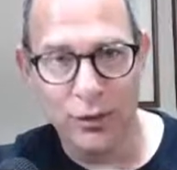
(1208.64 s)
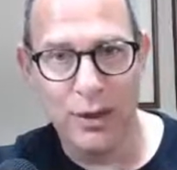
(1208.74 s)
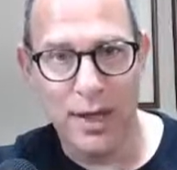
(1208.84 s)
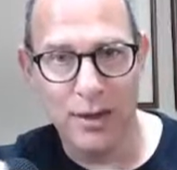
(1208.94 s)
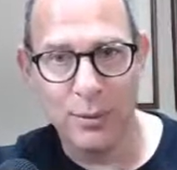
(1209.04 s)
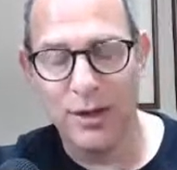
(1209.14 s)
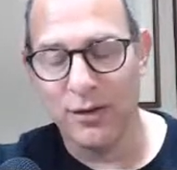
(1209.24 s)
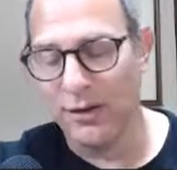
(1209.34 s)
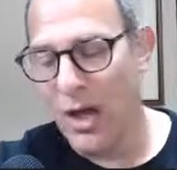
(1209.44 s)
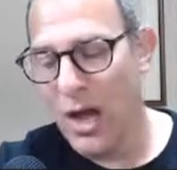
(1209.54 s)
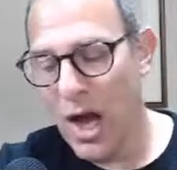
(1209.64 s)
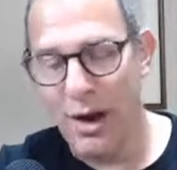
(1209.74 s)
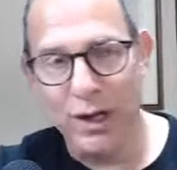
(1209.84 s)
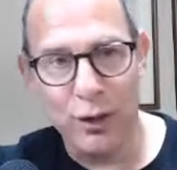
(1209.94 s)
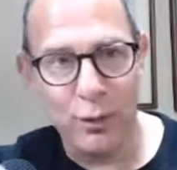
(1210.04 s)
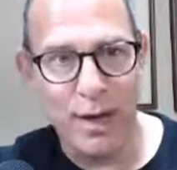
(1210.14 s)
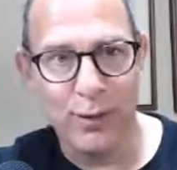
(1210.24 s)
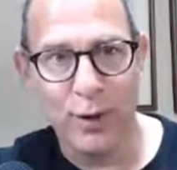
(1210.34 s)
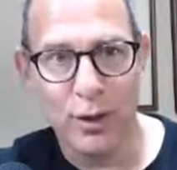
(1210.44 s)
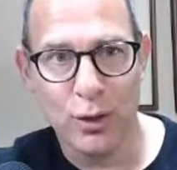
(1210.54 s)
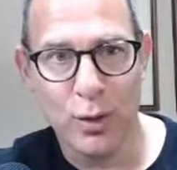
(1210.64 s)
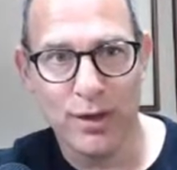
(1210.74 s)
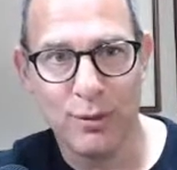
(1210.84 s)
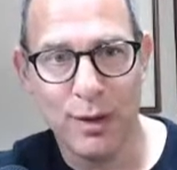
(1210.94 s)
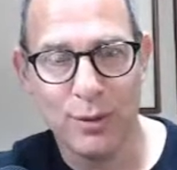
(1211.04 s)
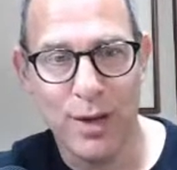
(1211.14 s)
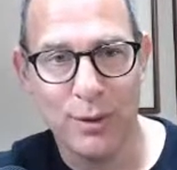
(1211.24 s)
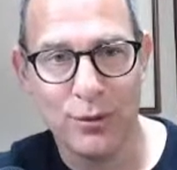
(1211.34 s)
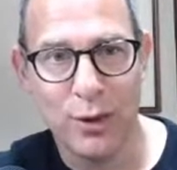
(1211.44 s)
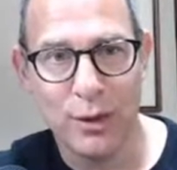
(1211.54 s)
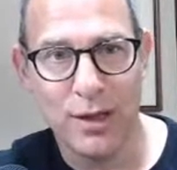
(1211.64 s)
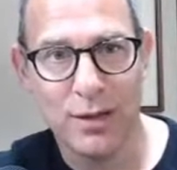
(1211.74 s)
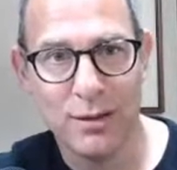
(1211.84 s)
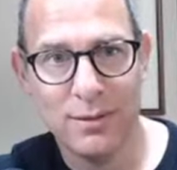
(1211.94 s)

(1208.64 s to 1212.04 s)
are a lot of the pieces. All right, you ready for a quick speed round, Tony?